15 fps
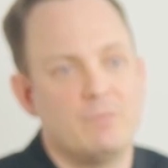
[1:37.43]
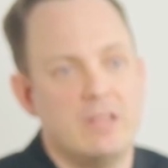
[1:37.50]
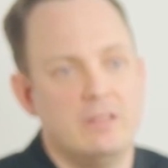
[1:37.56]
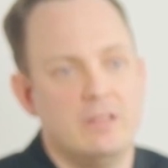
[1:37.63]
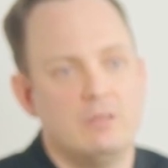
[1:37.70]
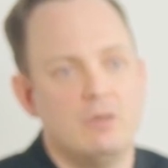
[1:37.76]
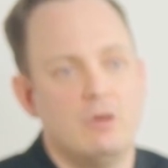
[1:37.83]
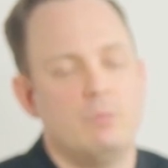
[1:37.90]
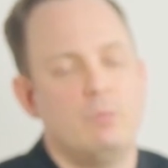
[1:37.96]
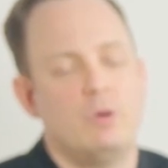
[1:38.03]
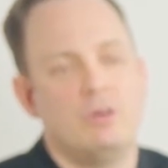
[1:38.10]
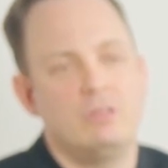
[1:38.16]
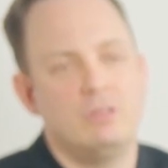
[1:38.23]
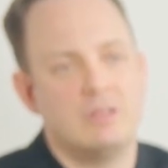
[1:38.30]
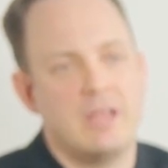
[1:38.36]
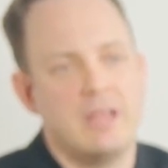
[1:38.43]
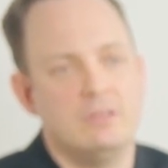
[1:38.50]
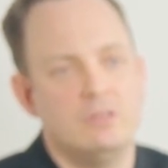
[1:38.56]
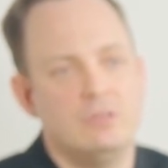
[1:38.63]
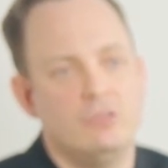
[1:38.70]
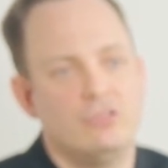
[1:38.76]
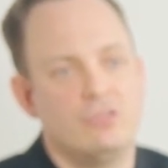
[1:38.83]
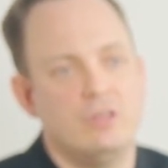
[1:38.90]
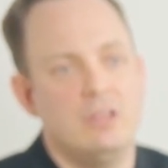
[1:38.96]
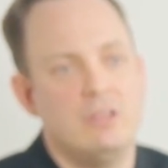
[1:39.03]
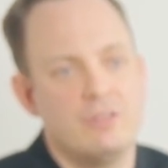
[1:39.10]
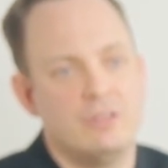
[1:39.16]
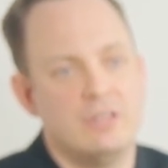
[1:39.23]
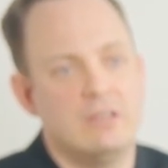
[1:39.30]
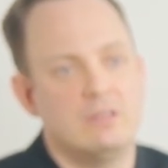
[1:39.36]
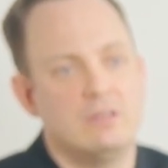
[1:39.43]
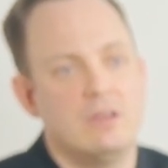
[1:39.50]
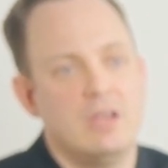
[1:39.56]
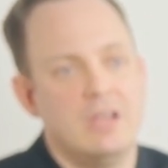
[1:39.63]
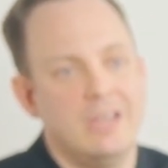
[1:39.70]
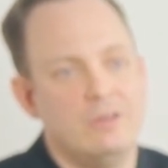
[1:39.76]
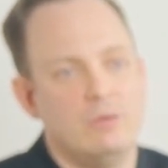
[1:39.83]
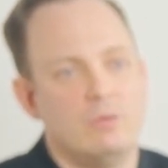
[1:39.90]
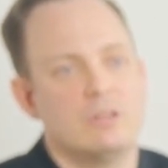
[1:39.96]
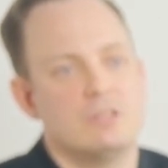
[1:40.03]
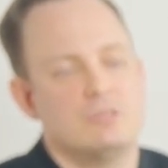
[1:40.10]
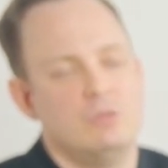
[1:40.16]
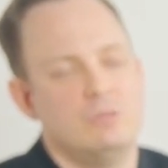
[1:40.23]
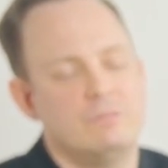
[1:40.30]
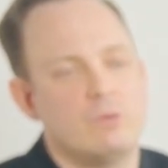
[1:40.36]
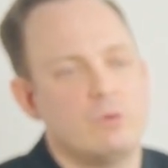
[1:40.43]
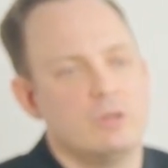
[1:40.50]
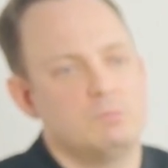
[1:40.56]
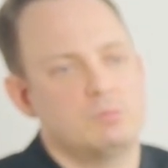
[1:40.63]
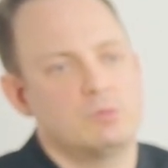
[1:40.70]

and they all can use Ethernet in order to avoid